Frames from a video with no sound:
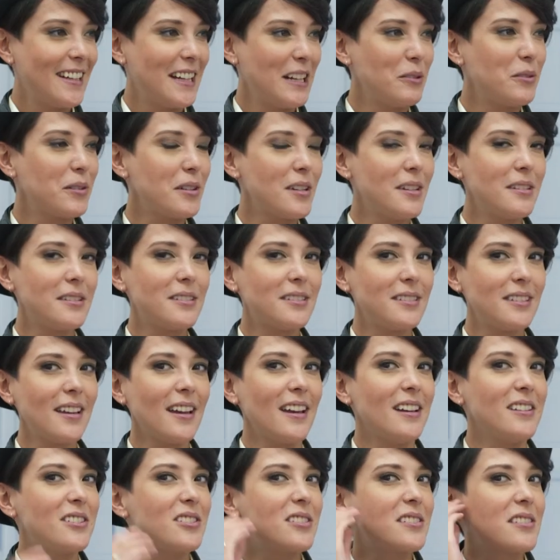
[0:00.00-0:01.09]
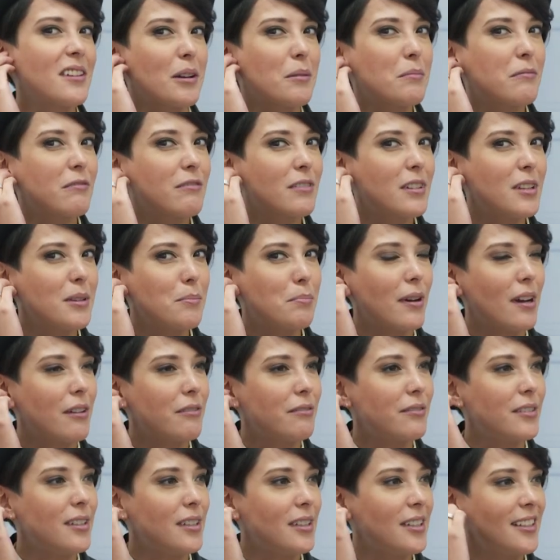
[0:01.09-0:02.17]
It look, it's yeah, it's just like really
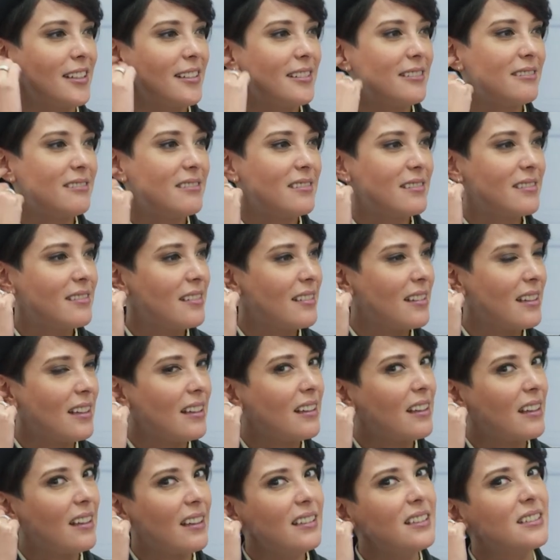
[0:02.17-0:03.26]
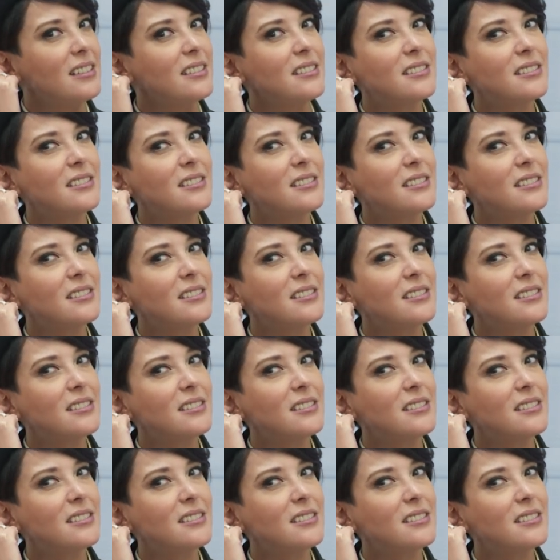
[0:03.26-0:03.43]
puffy ears.